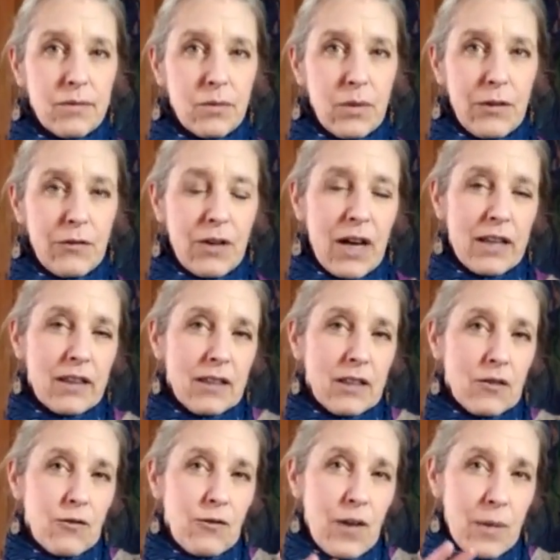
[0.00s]
we've got
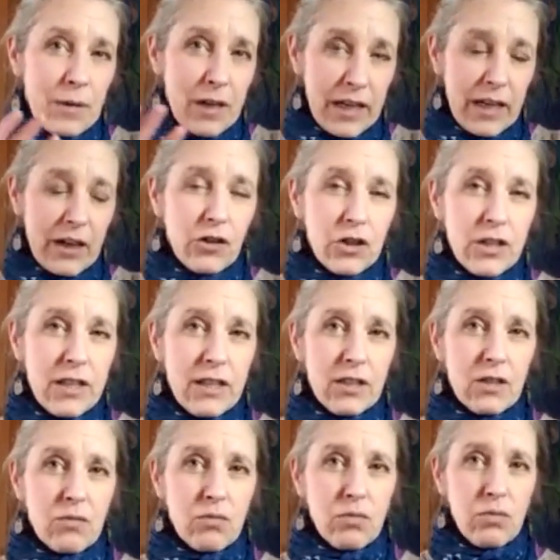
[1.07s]
this feminine energy
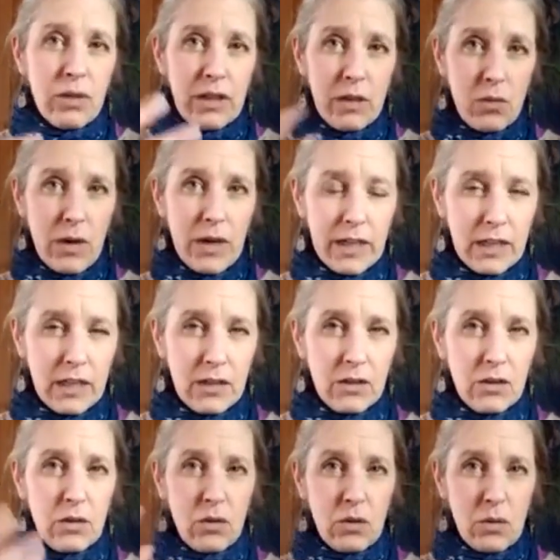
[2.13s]
that's really wanting
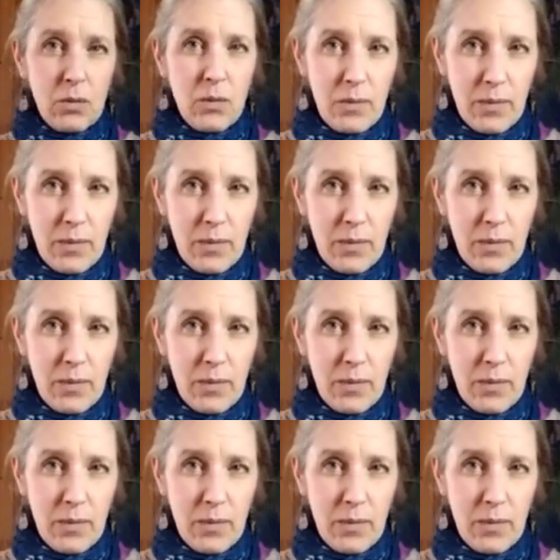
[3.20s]
to